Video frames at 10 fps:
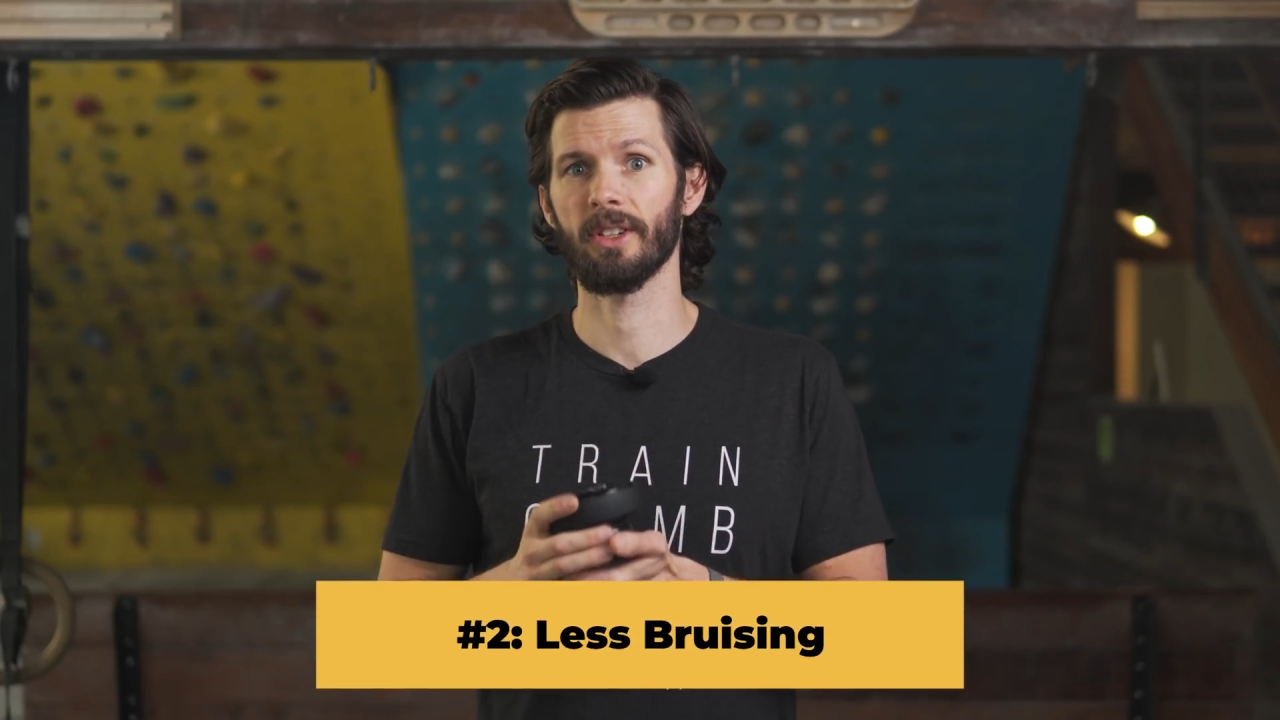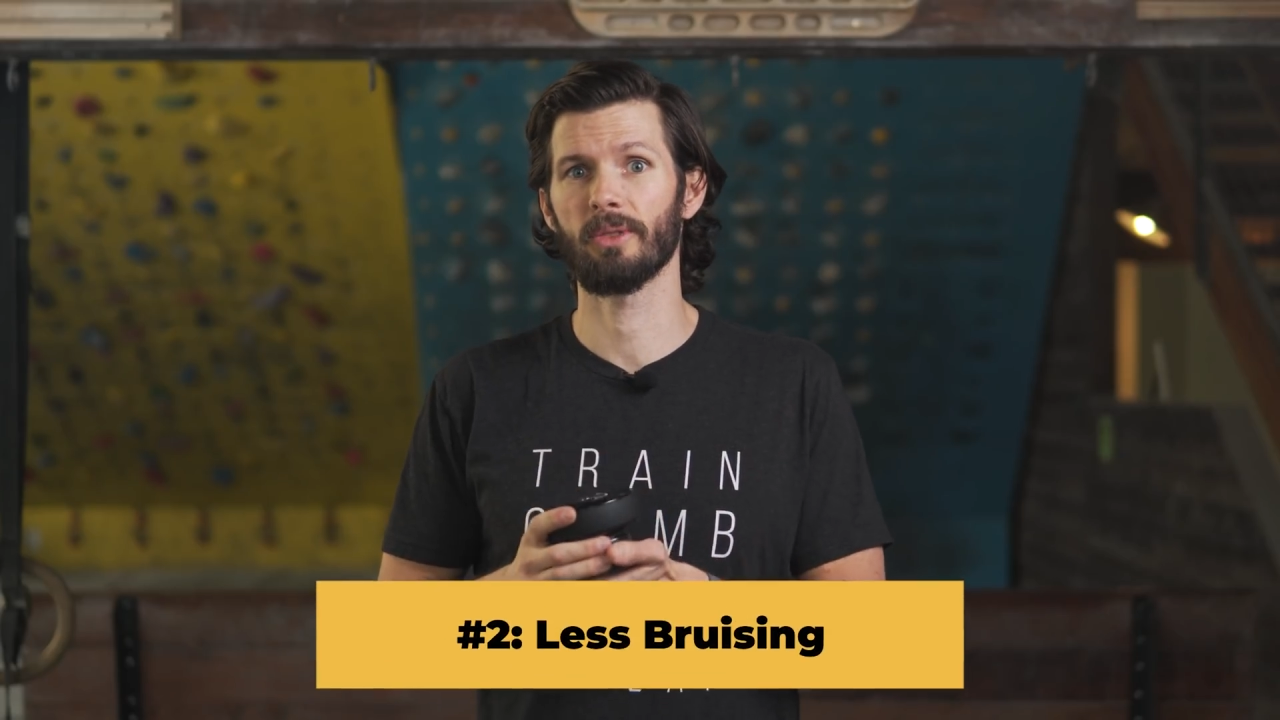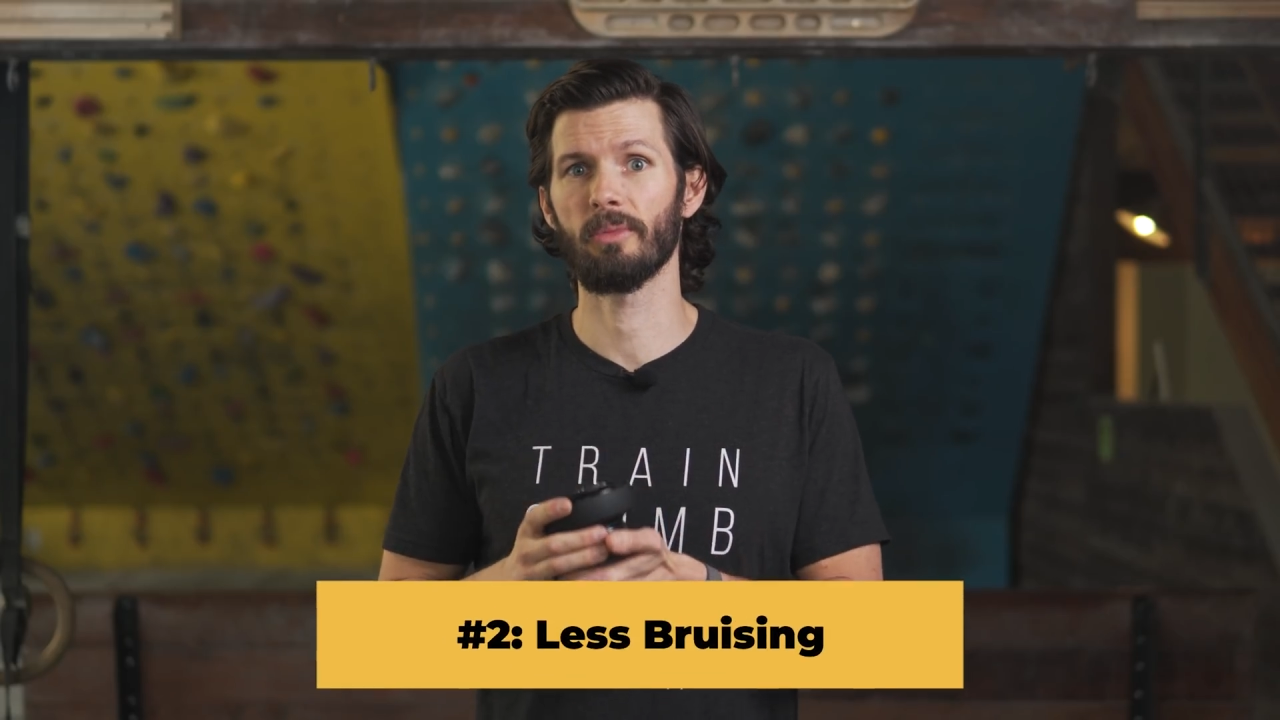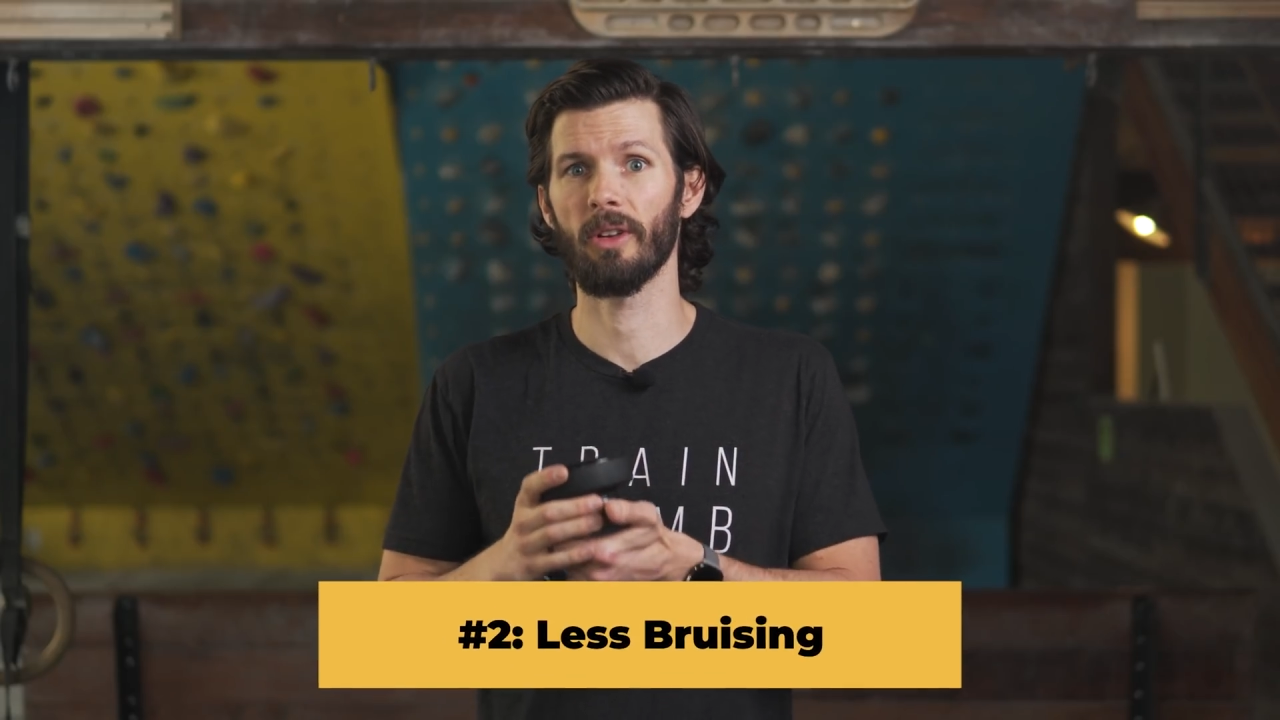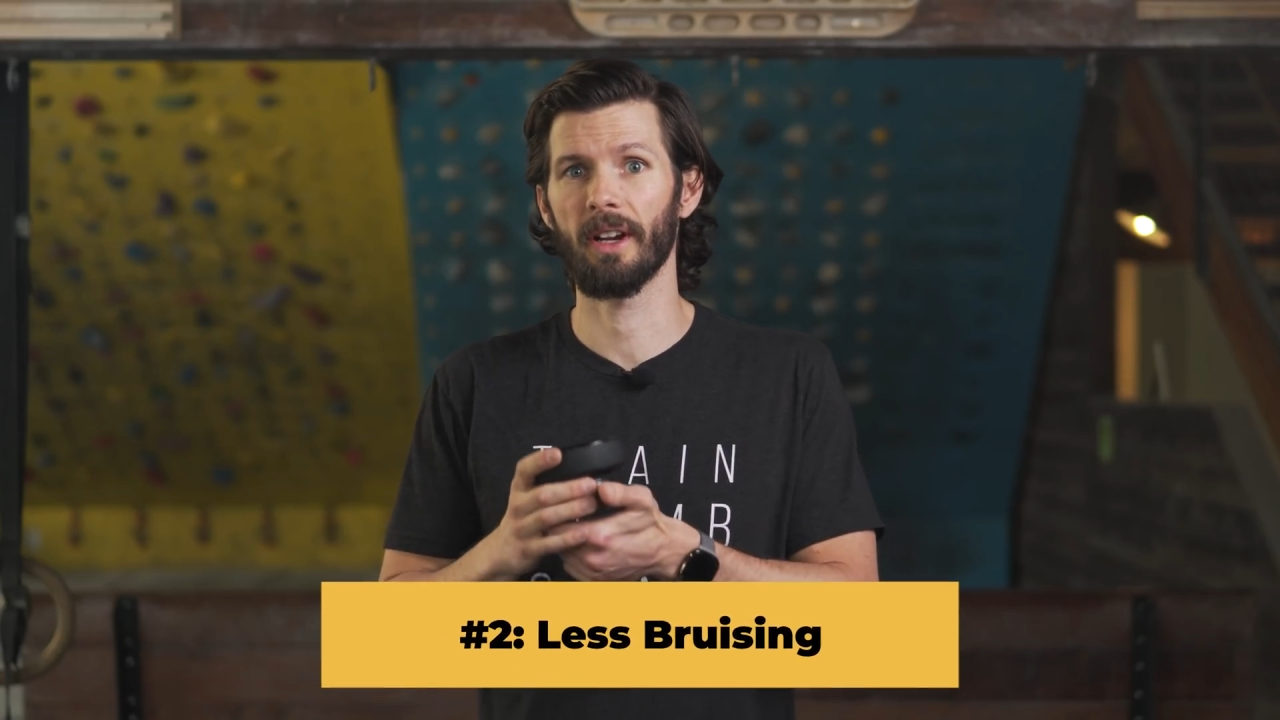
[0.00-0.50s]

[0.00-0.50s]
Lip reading: is more